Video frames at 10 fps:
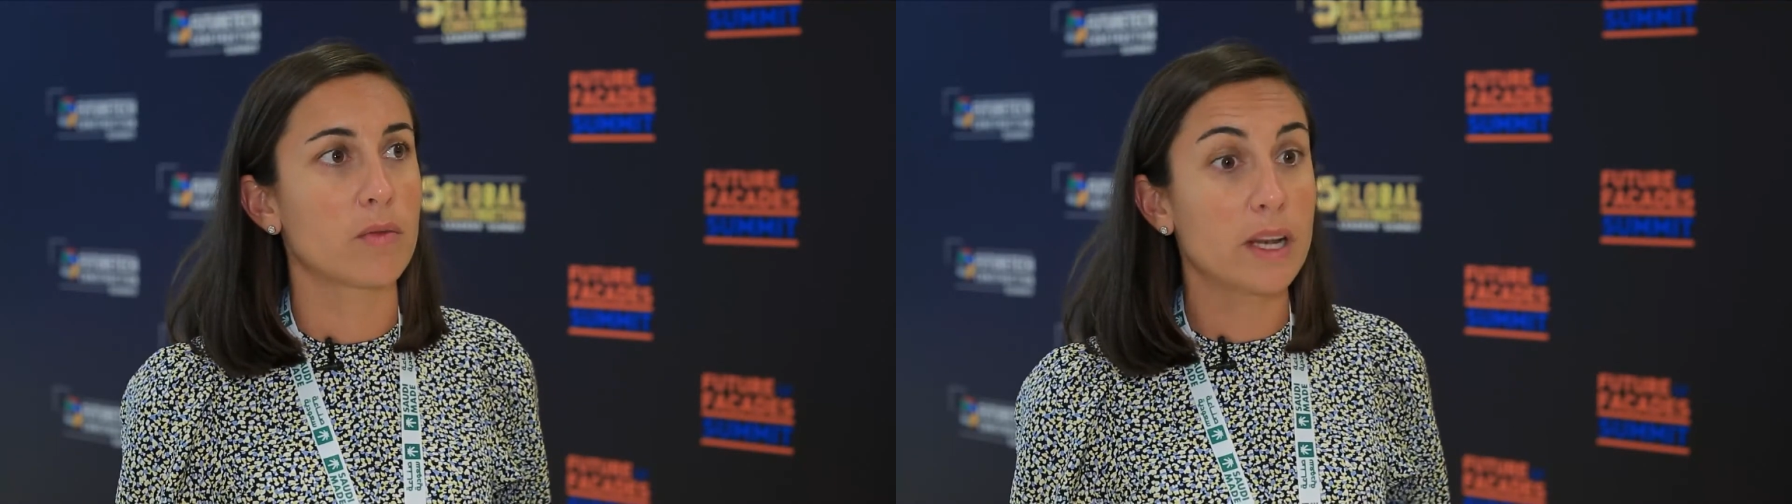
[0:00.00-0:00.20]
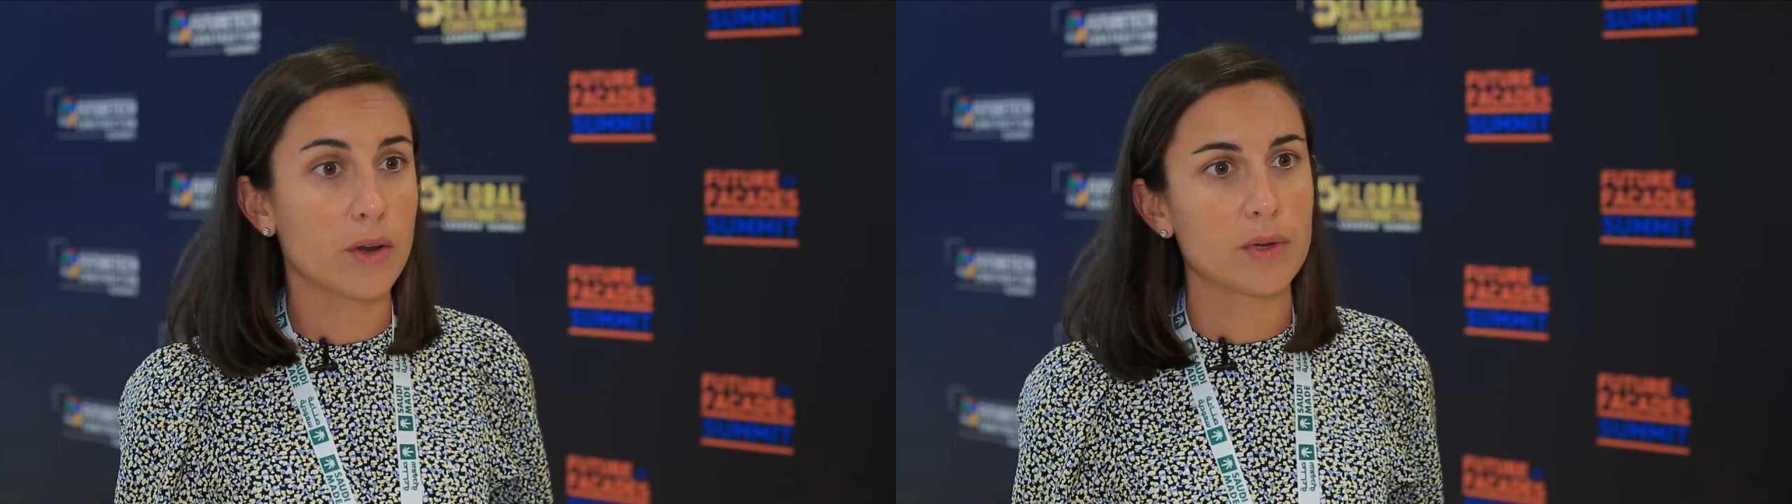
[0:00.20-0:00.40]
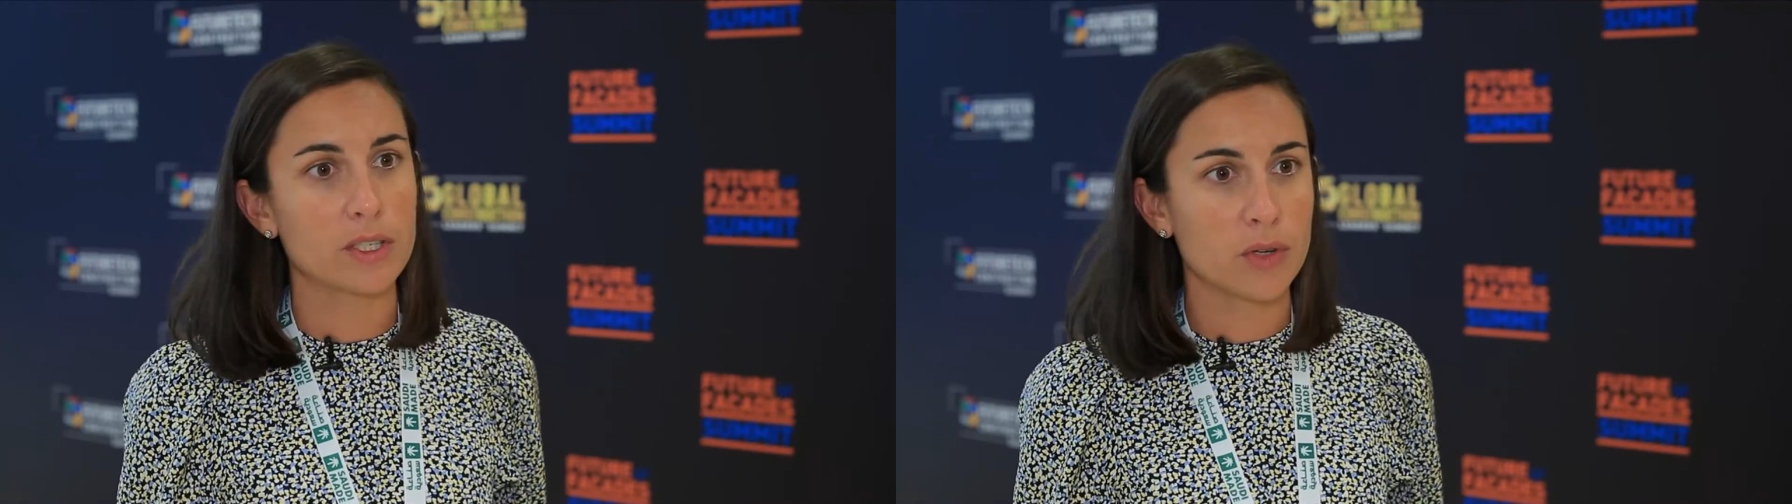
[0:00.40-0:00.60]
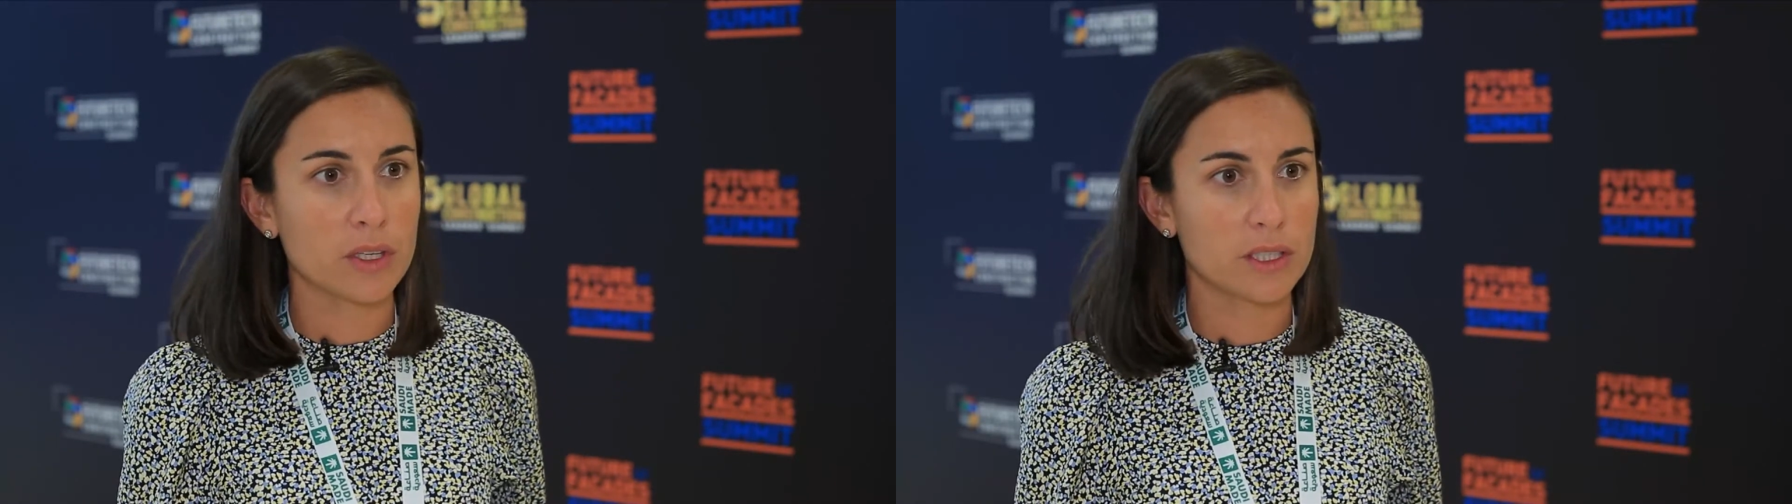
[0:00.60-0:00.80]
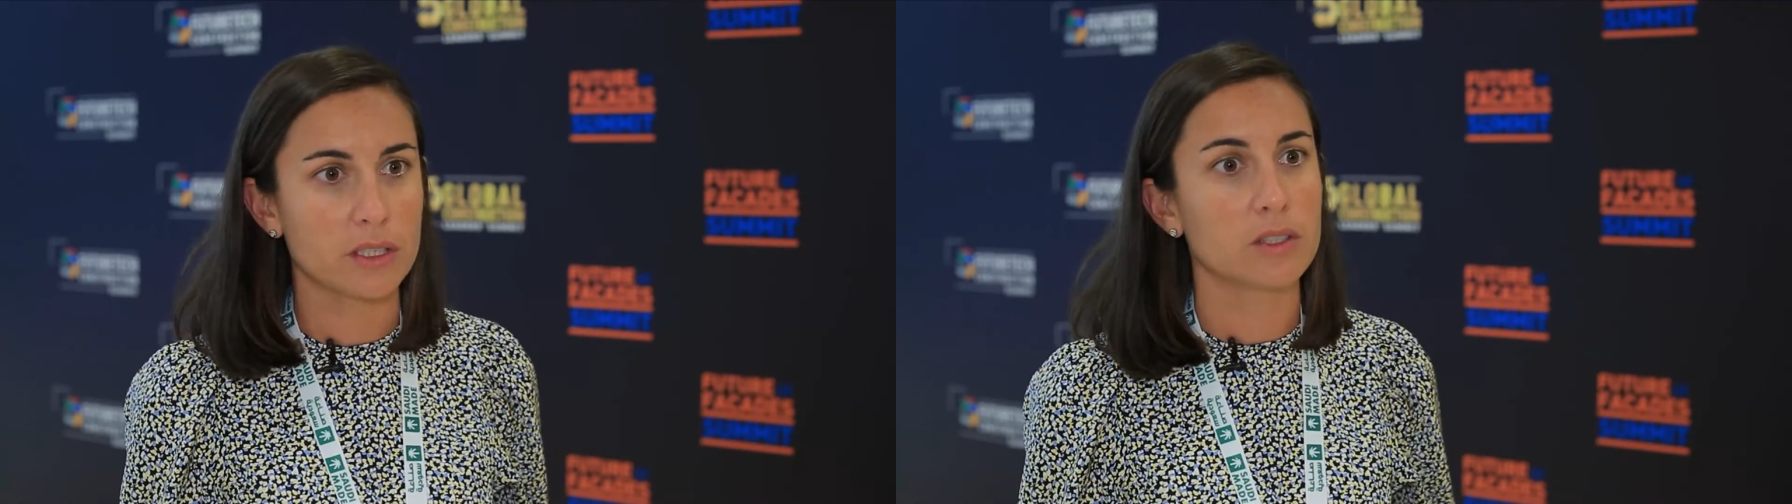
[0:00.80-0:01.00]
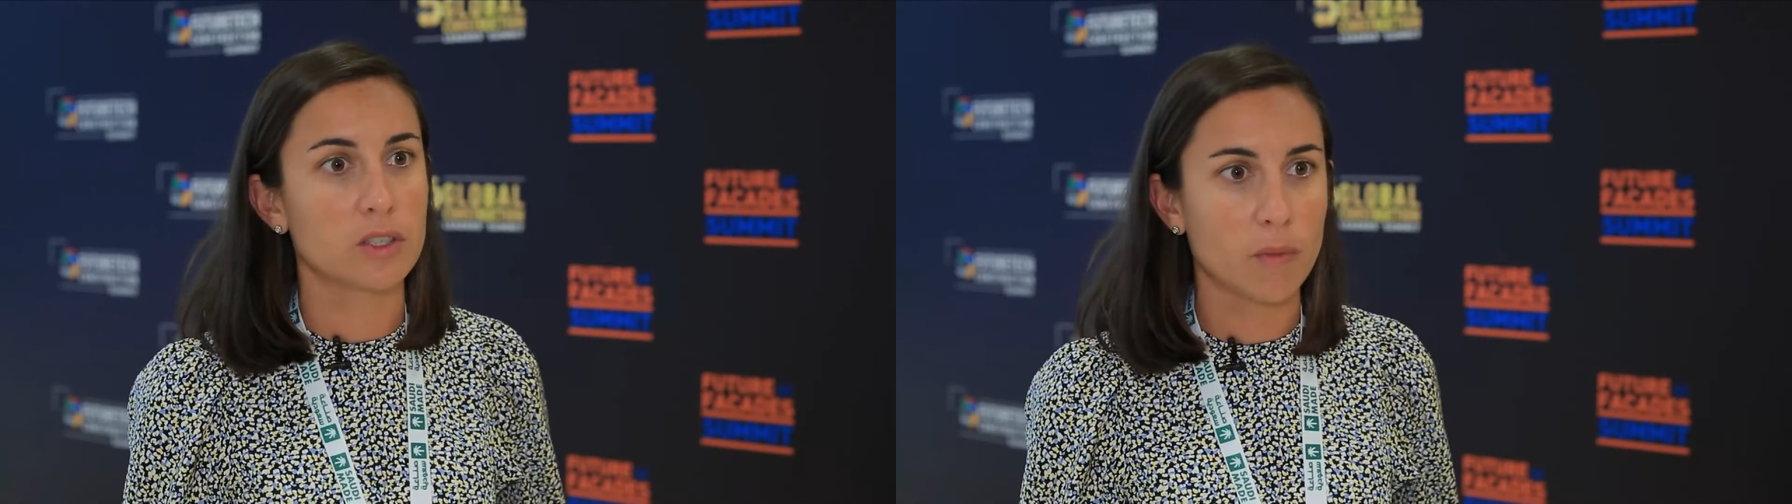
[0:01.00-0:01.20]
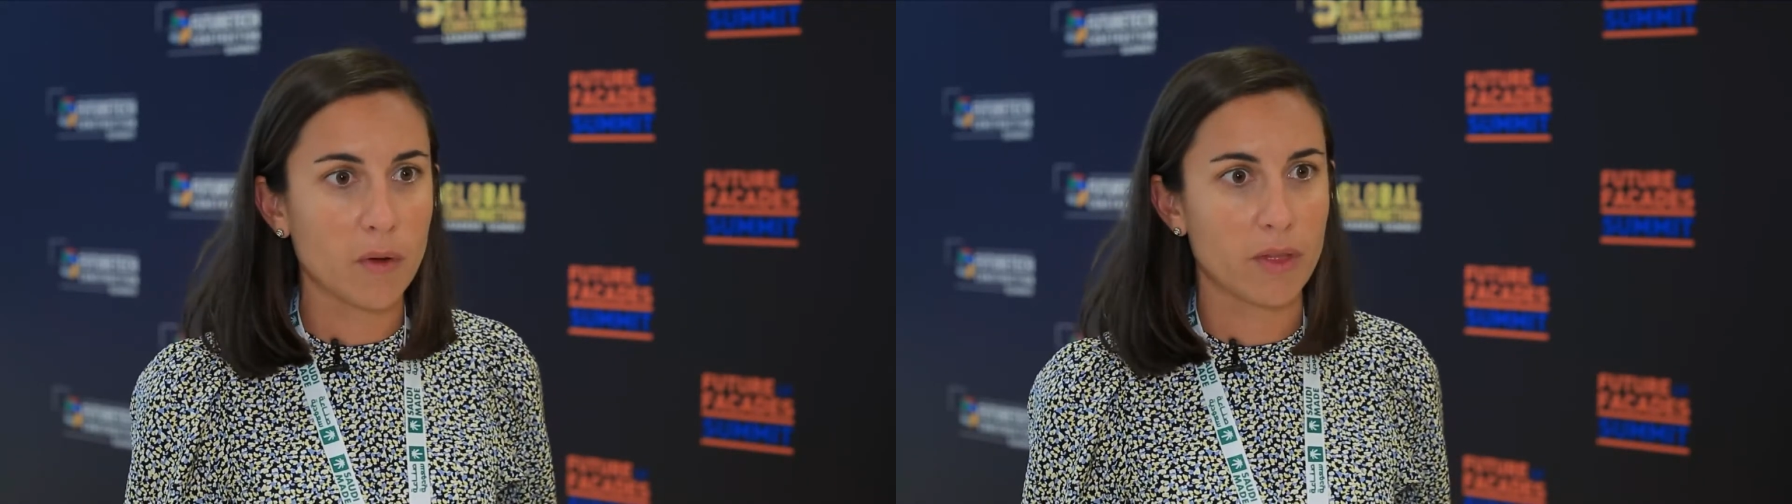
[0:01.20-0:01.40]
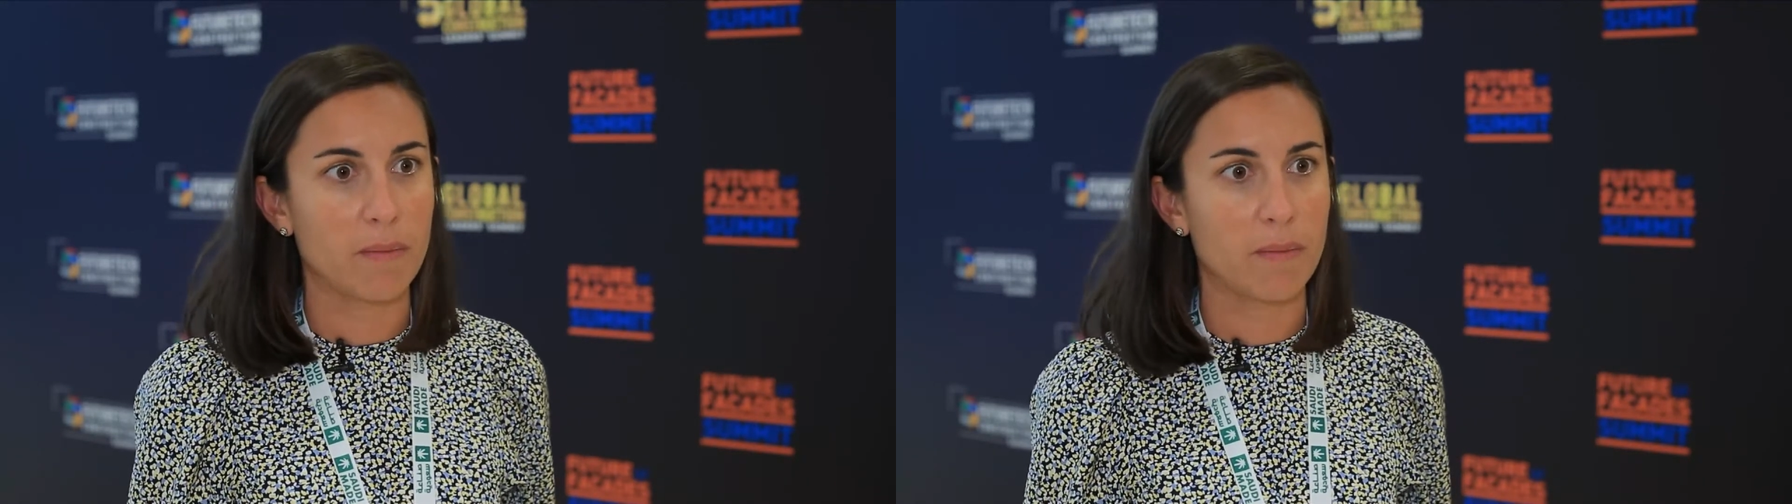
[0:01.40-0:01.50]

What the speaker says: really restringing in some of the